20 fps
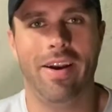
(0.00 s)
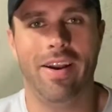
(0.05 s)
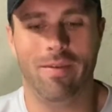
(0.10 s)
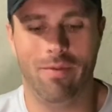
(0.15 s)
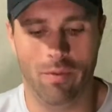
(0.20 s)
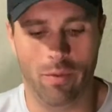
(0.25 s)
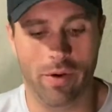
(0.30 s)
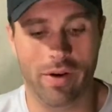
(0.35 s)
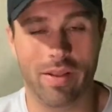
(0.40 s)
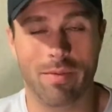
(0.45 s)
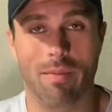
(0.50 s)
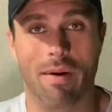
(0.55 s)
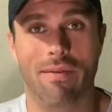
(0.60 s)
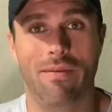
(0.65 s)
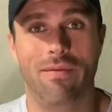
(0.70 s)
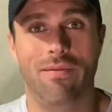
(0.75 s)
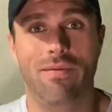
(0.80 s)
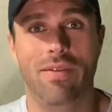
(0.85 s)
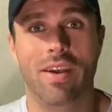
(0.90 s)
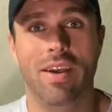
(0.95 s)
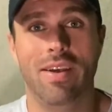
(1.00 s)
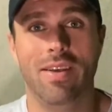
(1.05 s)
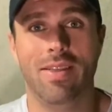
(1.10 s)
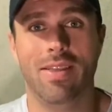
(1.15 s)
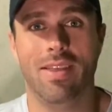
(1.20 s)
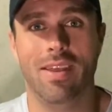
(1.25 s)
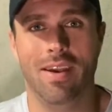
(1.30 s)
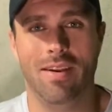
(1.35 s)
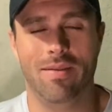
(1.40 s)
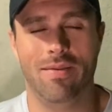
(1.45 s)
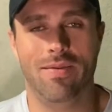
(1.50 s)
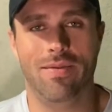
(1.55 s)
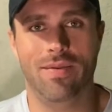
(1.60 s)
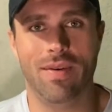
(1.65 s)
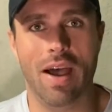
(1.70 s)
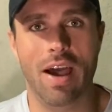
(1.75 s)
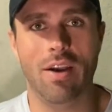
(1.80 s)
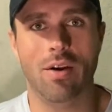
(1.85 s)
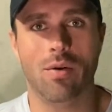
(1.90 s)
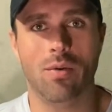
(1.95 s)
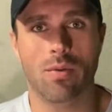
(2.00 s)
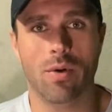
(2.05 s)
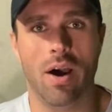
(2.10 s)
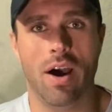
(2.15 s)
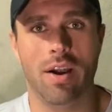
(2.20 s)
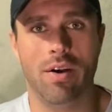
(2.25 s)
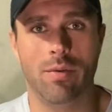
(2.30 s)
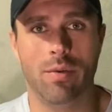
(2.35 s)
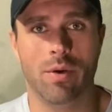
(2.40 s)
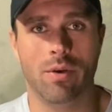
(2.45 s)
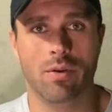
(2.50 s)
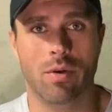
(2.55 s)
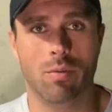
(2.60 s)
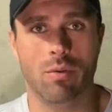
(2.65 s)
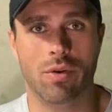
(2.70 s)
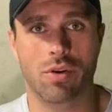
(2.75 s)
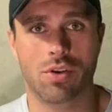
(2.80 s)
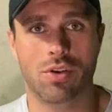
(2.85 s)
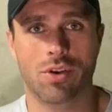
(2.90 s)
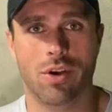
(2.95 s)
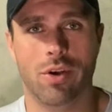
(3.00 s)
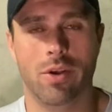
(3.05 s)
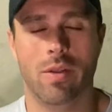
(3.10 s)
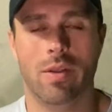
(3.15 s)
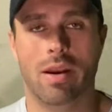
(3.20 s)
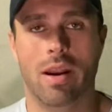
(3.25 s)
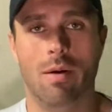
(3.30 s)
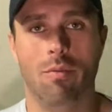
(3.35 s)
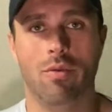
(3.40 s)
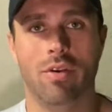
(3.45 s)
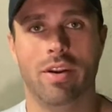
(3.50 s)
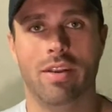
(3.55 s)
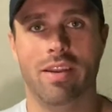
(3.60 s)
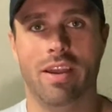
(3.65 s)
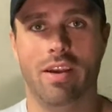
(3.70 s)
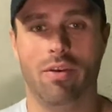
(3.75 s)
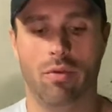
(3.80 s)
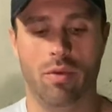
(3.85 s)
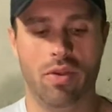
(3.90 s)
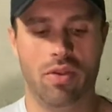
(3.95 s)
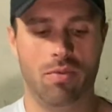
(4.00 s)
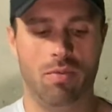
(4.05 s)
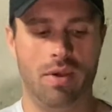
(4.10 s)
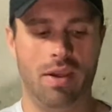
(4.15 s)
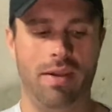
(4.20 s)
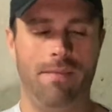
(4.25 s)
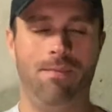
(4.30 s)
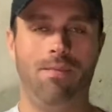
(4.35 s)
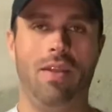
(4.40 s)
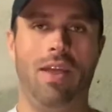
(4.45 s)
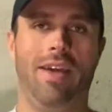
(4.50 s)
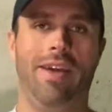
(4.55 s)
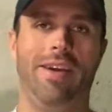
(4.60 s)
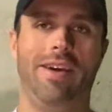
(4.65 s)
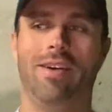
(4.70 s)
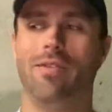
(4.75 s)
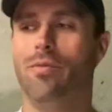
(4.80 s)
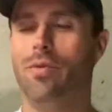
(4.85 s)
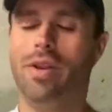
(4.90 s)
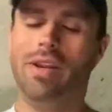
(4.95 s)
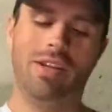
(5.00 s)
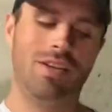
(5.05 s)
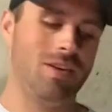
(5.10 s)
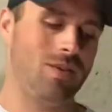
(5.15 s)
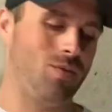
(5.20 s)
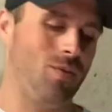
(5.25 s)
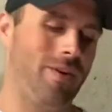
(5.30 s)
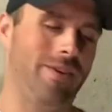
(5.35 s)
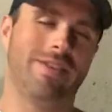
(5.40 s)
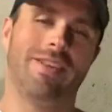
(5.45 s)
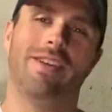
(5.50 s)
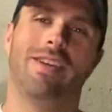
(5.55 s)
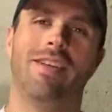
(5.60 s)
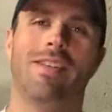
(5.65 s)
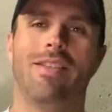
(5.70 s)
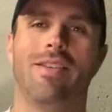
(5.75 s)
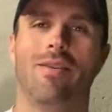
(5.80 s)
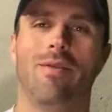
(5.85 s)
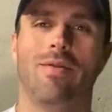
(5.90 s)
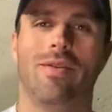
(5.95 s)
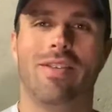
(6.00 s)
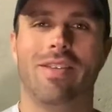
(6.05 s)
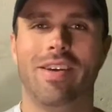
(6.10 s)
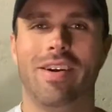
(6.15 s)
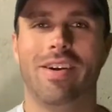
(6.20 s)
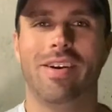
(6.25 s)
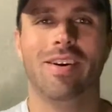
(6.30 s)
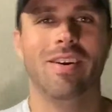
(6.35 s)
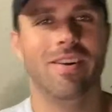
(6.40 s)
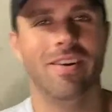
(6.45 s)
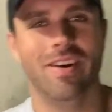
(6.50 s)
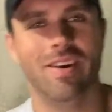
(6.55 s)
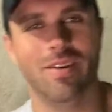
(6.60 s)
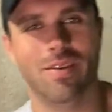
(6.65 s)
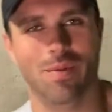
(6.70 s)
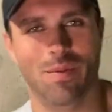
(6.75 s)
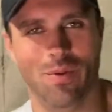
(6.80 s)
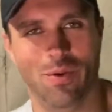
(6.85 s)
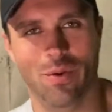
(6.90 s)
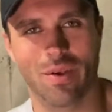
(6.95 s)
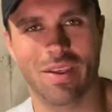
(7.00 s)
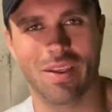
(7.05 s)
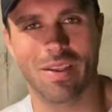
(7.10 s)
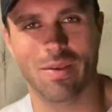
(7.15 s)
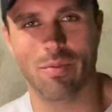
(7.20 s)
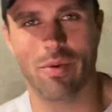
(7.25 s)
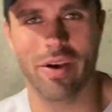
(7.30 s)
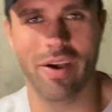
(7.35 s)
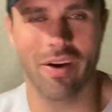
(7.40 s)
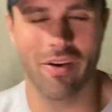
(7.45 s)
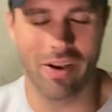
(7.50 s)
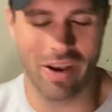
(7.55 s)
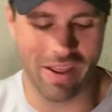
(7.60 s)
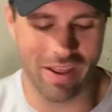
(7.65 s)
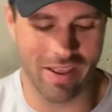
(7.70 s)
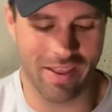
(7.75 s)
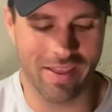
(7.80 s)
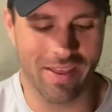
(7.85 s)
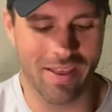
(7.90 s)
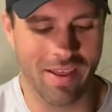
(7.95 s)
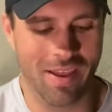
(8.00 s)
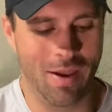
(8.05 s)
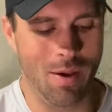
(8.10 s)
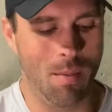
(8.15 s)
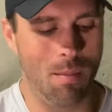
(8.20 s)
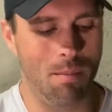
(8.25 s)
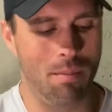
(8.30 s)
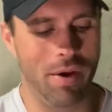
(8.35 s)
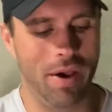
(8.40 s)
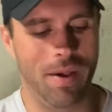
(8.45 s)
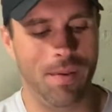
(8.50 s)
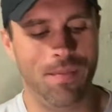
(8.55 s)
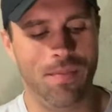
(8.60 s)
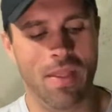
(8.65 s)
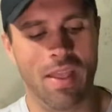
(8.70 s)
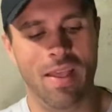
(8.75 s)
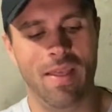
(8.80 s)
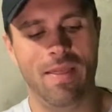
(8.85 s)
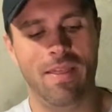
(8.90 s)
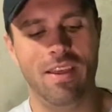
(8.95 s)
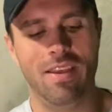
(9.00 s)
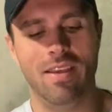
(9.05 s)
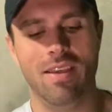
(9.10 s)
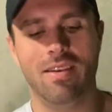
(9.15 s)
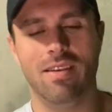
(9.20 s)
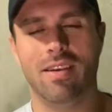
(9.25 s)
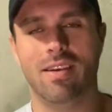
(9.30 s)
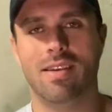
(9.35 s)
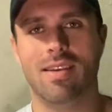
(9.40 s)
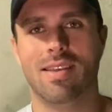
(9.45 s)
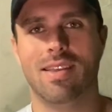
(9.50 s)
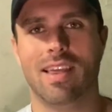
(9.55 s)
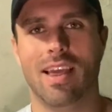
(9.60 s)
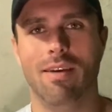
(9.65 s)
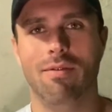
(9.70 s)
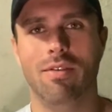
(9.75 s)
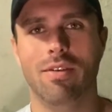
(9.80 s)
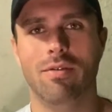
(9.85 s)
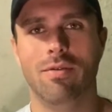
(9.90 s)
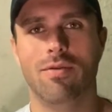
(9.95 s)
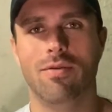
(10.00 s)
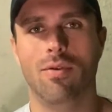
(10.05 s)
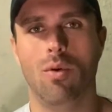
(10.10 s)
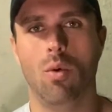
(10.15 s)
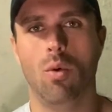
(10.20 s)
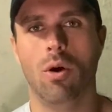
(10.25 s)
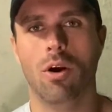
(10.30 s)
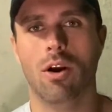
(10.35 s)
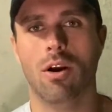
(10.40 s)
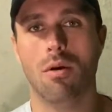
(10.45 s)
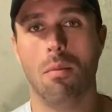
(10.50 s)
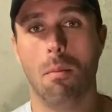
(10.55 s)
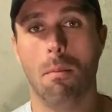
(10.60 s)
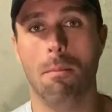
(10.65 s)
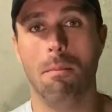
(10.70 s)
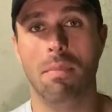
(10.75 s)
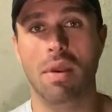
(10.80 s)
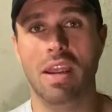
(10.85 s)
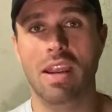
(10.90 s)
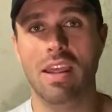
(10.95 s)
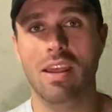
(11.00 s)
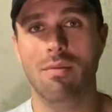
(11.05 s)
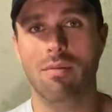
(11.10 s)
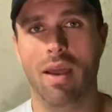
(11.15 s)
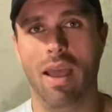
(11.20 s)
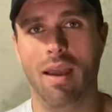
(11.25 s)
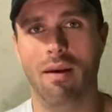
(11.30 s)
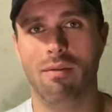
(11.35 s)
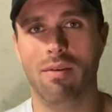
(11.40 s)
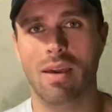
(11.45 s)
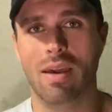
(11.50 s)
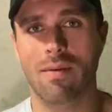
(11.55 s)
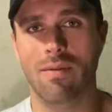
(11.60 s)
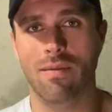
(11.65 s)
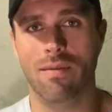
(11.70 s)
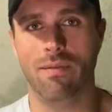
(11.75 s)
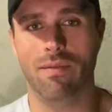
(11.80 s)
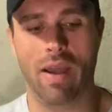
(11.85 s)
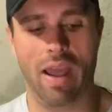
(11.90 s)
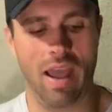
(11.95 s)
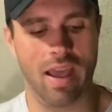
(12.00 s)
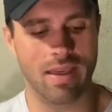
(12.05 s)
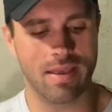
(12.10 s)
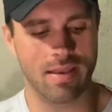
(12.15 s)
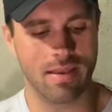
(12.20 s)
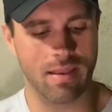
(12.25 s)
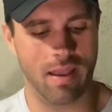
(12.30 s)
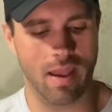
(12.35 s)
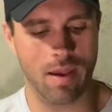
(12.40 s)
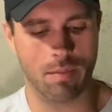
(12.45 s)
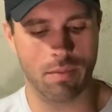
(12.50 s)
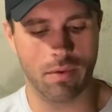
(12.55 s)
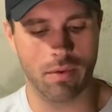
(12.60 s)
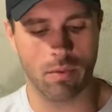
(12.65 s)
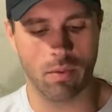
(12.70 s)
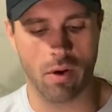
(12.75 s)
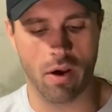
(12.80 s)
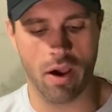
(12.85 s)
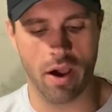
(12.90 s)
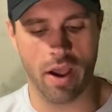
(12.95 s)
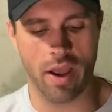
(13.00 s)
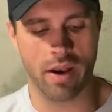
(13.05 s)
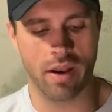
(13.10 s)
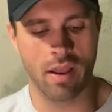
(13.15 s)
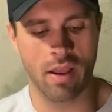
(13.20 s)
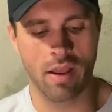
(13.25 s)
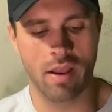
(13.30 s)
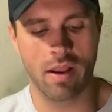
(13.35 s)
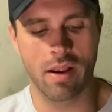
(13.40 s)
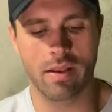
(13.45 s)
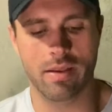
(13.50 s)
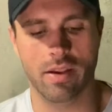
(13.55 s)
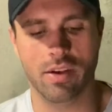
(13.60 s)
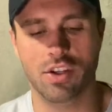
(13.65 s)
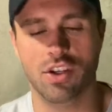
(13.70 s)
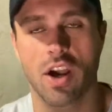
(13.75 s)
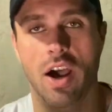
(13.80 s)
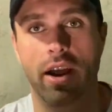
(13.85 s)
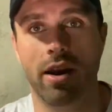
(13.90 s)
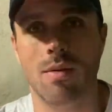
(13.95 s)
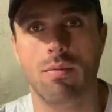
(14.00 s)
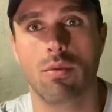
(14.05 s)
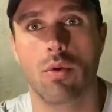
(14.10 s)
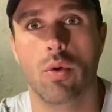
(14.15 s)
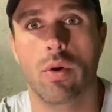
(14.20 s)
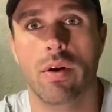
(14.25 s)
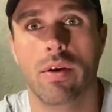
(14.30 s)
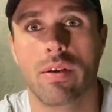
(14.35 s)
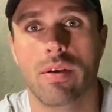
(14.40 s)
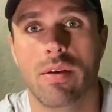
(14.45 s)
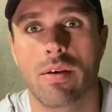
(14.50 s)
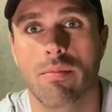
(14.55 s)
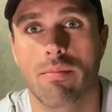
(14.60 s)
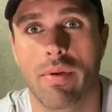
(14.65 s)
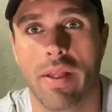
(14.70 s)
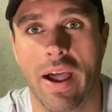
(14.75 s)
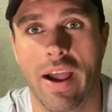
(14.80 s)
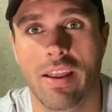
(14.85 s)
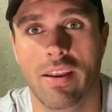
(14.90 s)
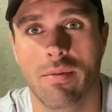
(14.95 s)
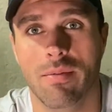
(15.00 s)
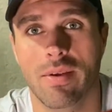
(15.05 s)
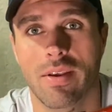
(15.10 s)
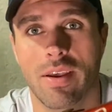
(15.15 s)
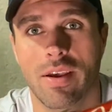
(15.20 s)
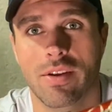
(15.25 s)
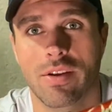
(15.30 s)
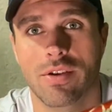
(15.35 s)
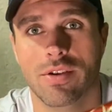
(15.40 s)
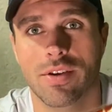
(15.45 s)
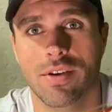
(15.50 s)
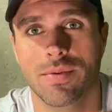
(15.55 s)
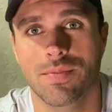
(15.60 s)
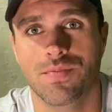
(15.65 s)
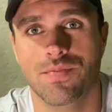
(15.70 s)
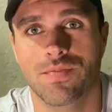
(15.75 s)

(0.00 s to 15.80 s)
everyone, it's my 5th and final rod and reel I'm going to show you that I'm going to take with me. And Whitney just walked in, so if you see her or hear some noise, that's probably all it is. But this is a 7.4 medium heavy fast taper rod. It's a Johnny Morris Platinum Signature.